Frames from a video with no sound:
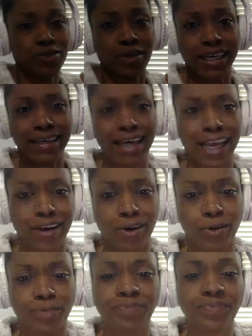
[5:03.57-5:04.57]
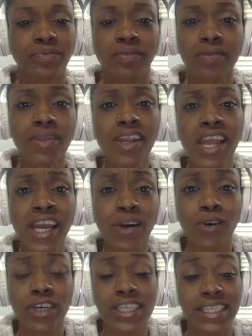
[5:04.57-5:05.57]
me, got a cold. In
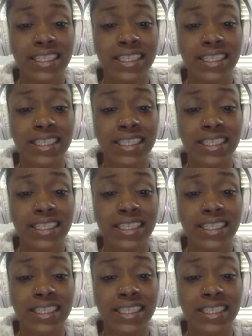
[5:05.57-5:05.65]
order to